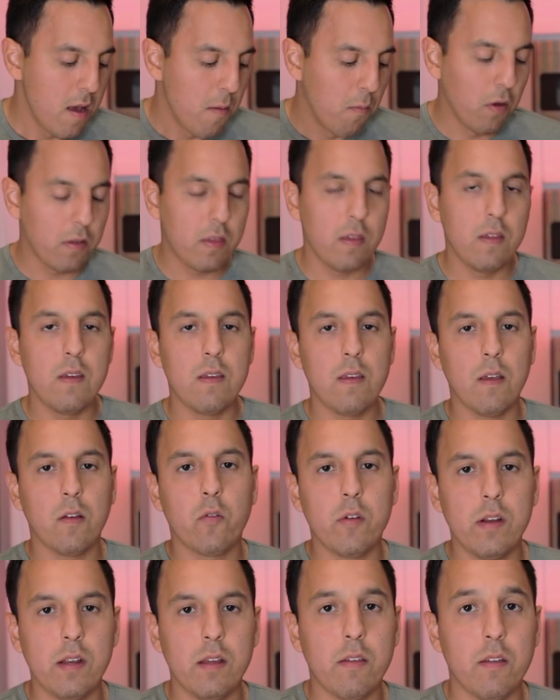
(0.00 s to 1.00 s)
Most of these
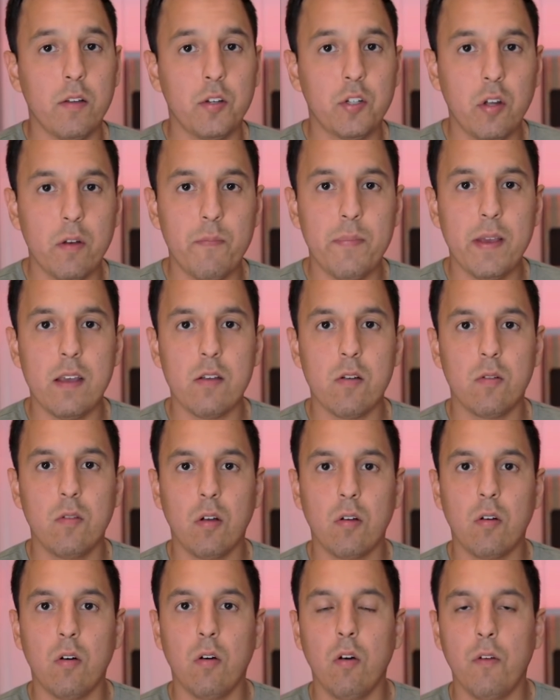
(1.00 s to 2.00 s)
ingredients should be at your
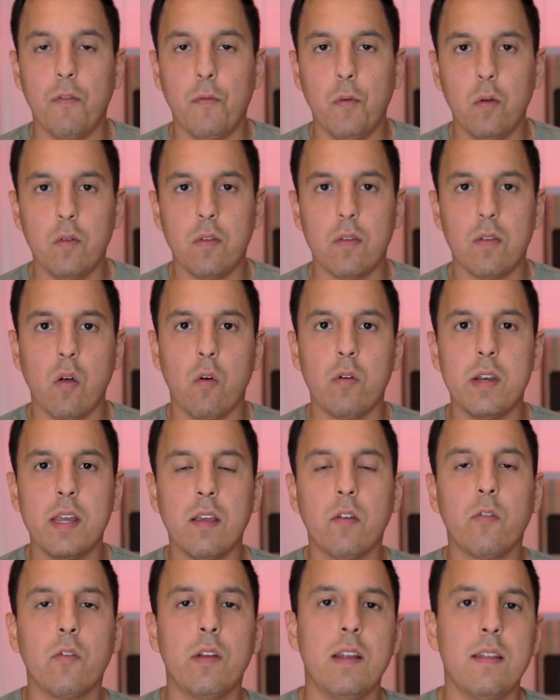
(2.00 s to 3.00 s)
local Whole Foods. The only
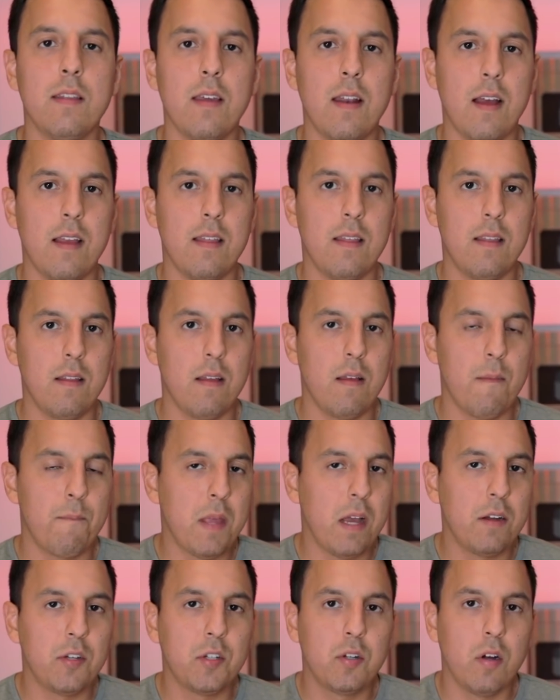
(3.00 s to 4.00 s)
ingredient that I'm
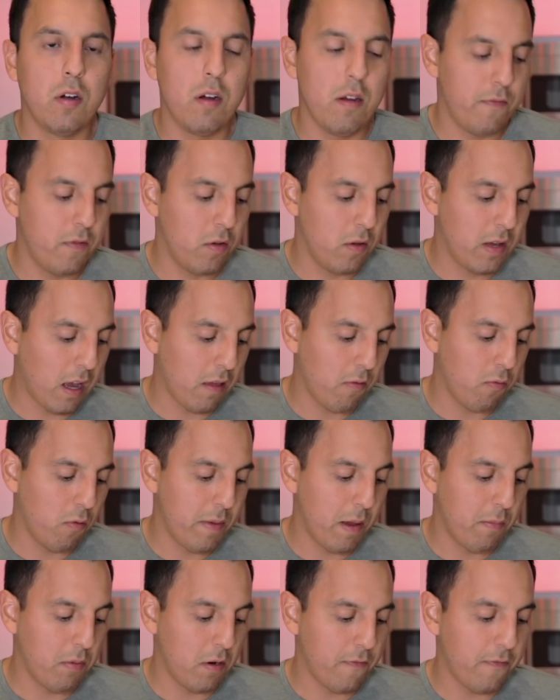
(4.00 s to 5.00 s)
not sure if you guys will
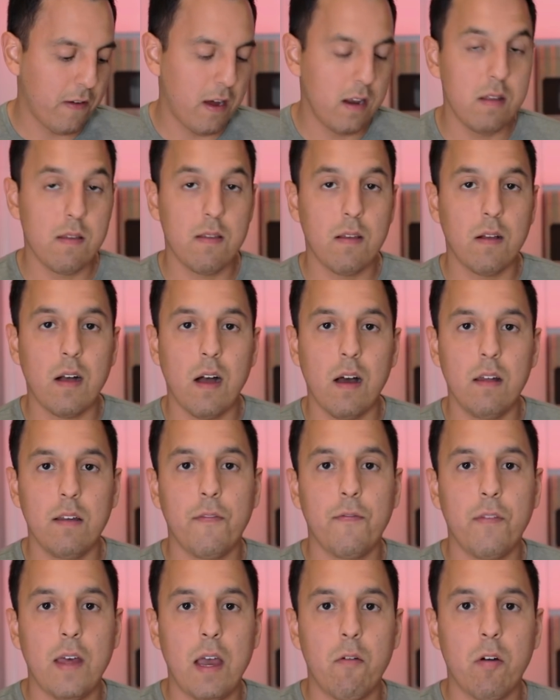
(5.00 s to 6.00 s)
be able to find is the
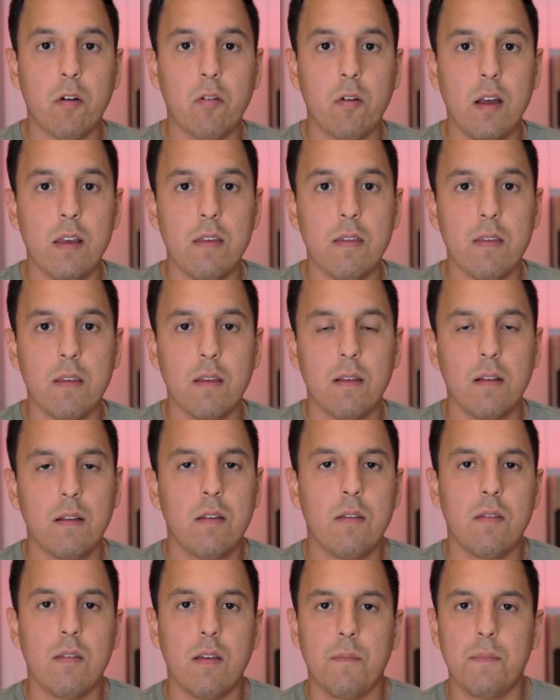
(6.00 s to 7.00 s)
cauliflower crust,
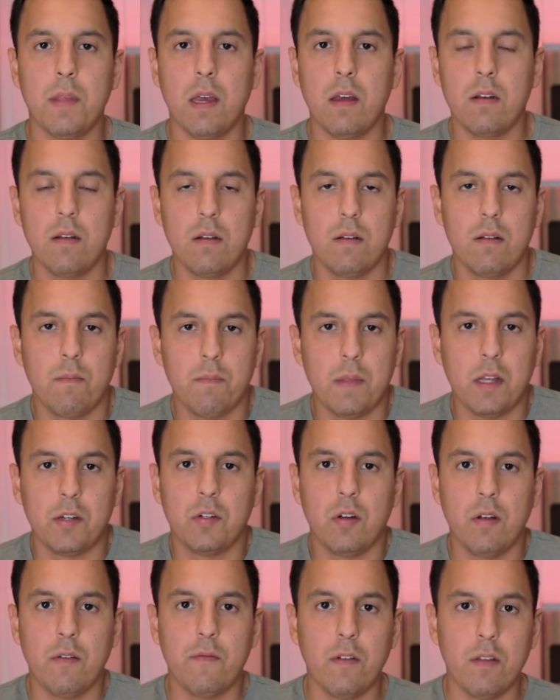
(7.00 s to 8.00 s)
because I'm not
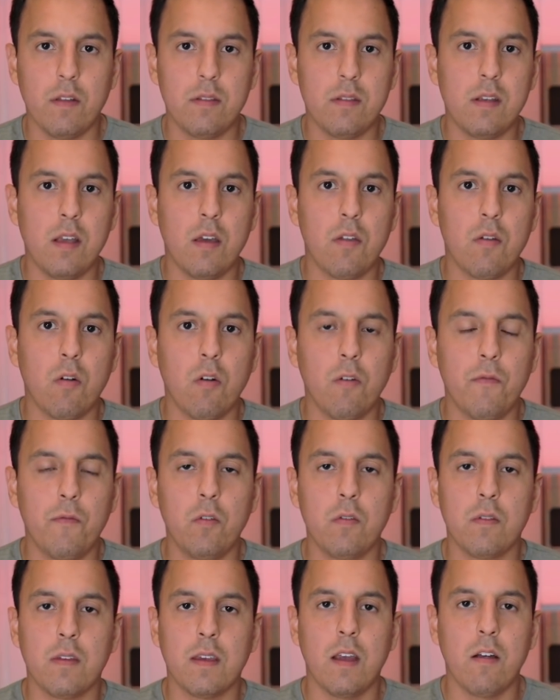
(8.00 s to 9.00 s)
sure if the other Whole
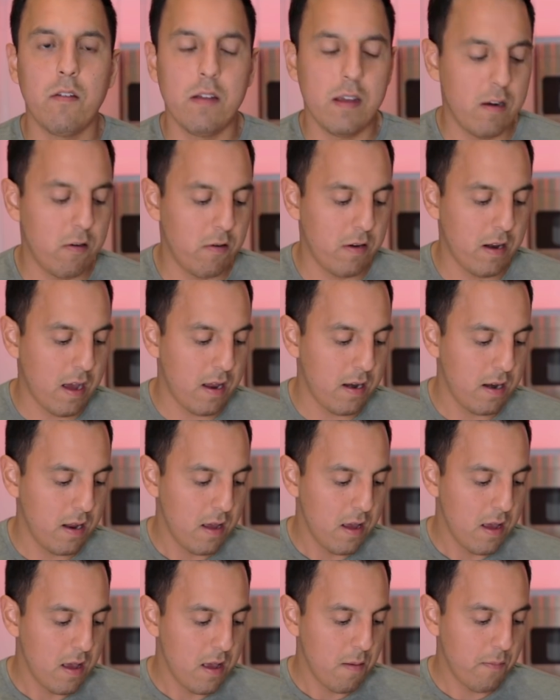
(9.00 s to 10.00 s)
Foods carry it or not.
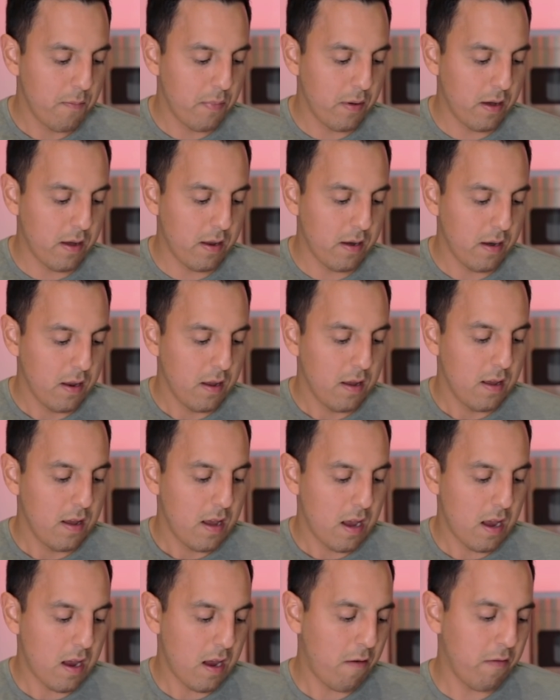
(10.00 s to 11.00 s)
But
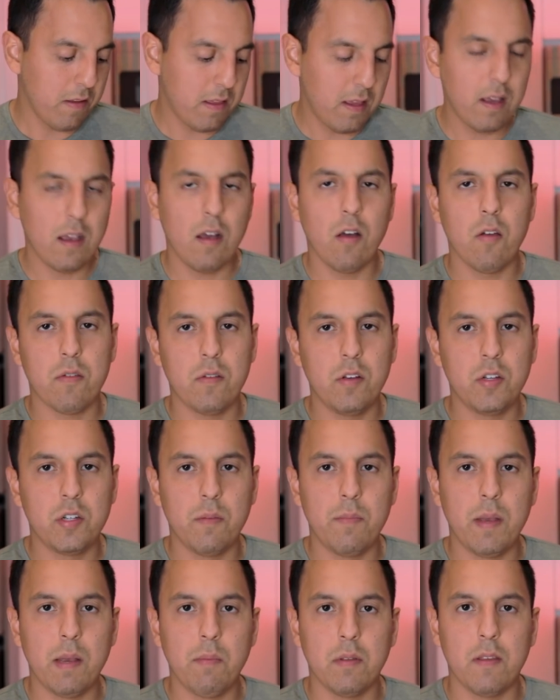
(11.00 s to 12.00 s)
everything else you
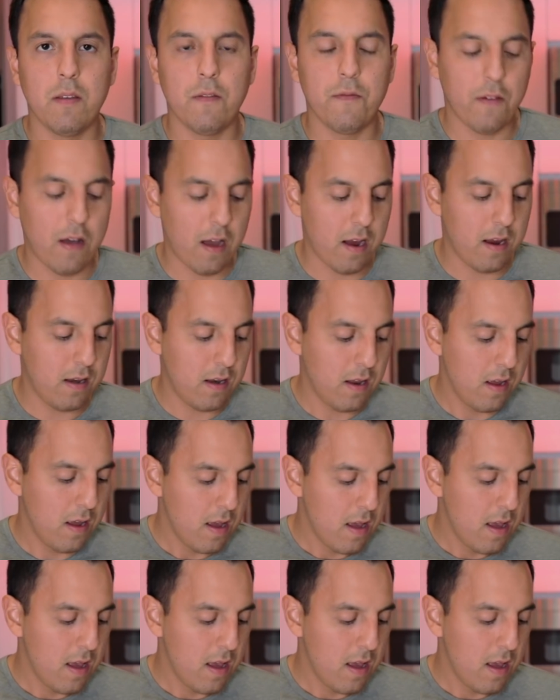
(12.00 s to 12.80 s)
should be able to find.